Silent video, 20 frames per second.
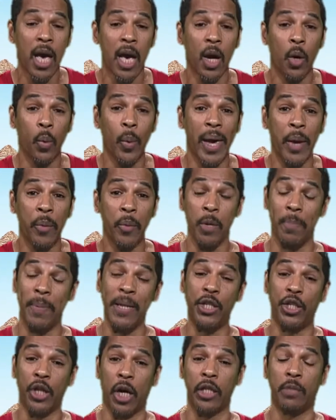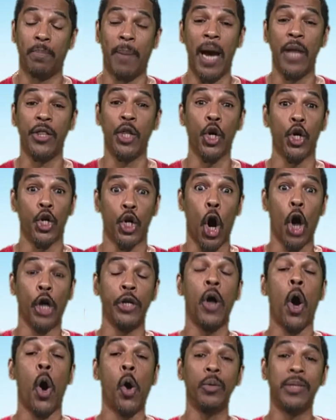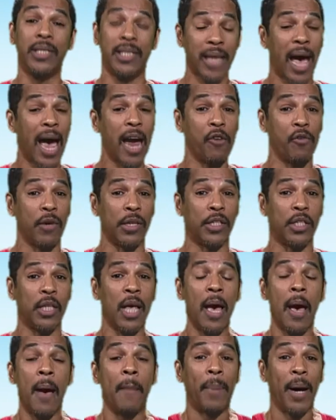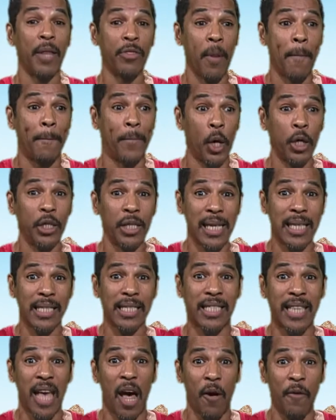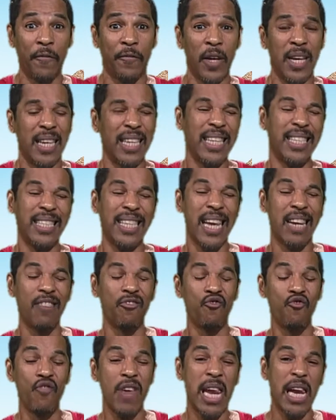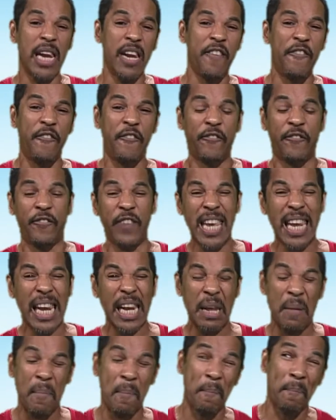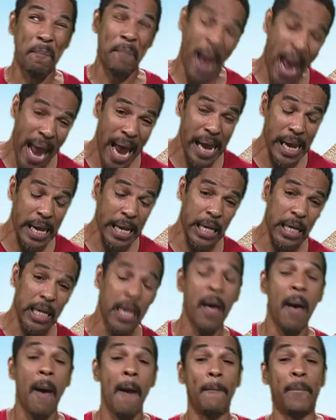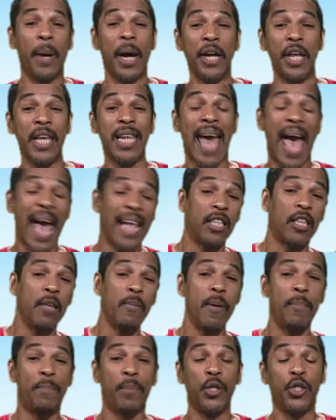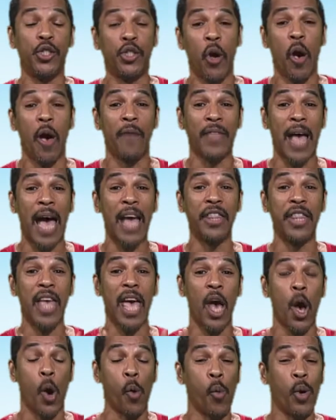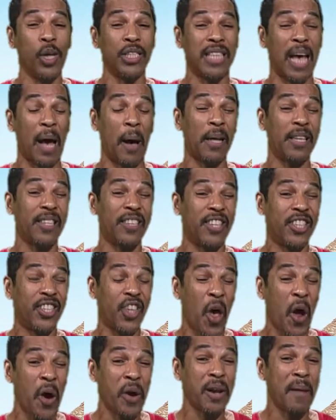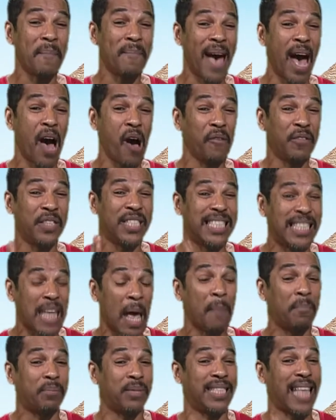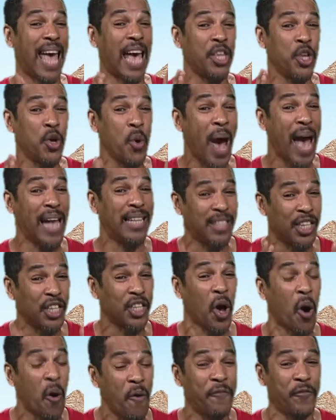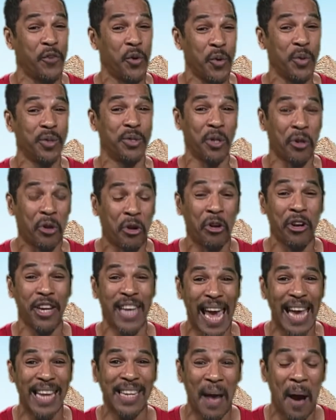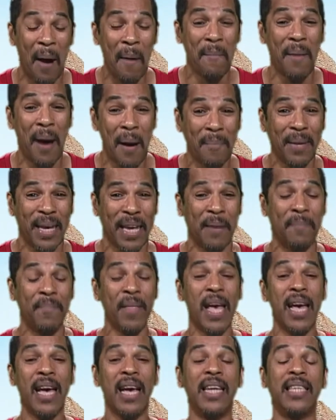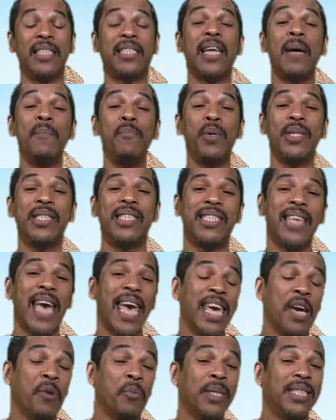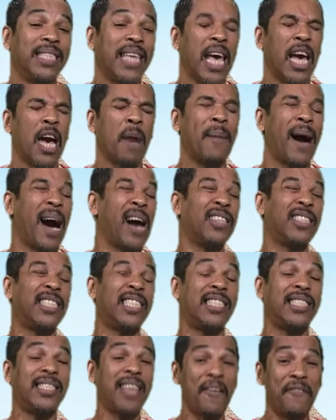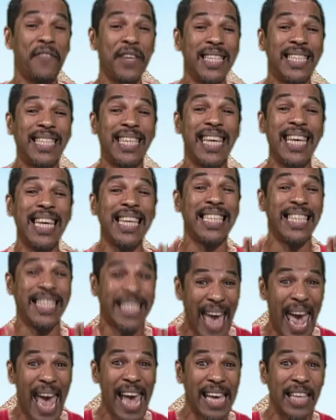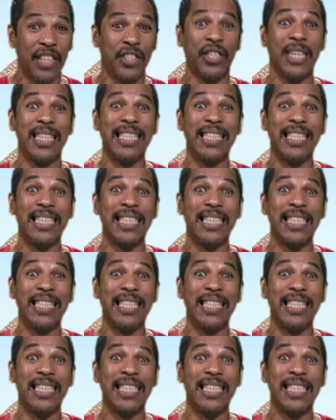where it would be judged by the god Osiris. But the body itself, it didn't really feel any pain, but it had to be preserved, and there was a certain amount of steps that you had to go through to create a mummy. Some would say it would take about 70 days